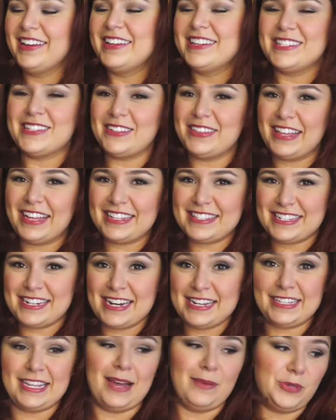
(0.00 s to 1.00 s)
So I think it's a
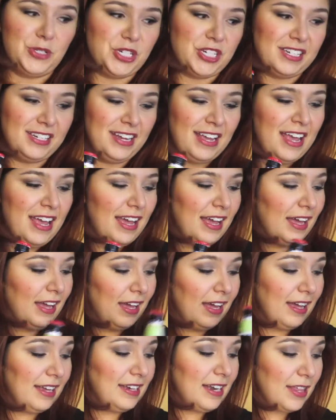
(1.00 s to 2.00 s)
nice option.
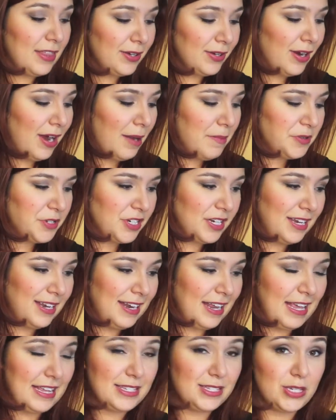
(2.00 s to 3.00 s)
Another
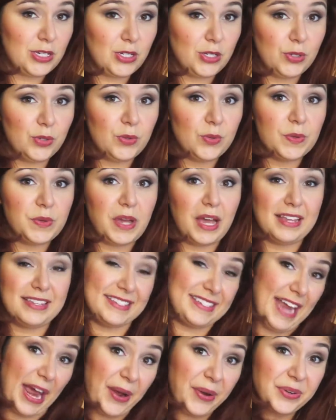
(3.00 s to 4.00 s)
option is to do a
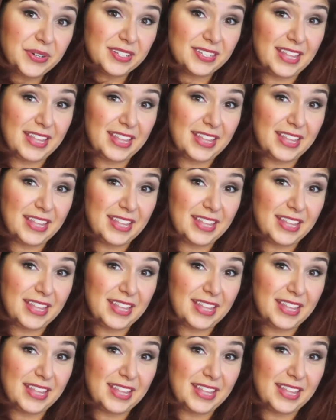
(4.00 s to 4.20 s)
stout.